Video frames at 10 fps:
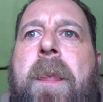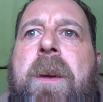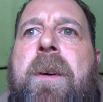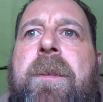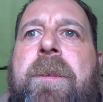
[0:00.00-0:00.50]

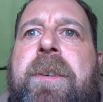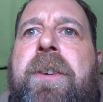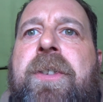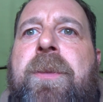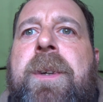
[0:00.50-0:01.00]
I'm
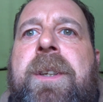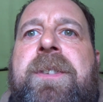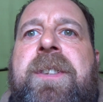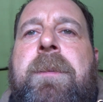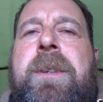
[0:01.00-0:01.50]
fishing with a
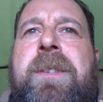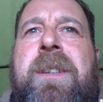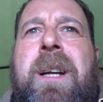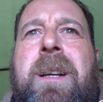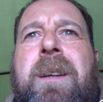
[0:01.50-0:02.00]

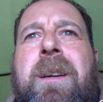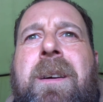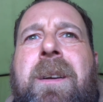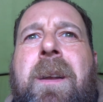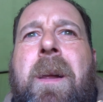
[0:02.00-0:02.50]
semi-slack
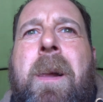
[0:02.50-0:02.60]
line.